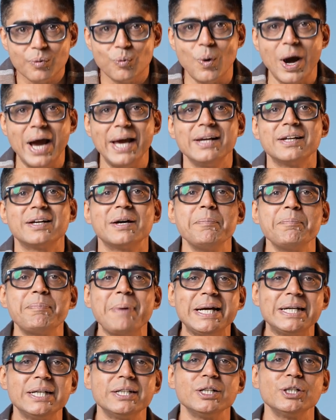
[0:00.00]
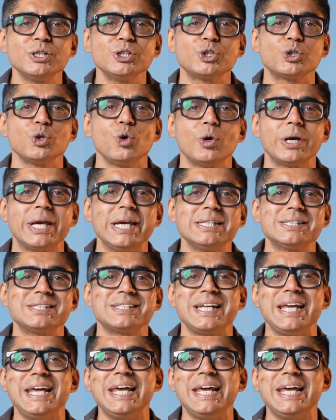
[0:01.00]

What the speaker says: while competitors showcased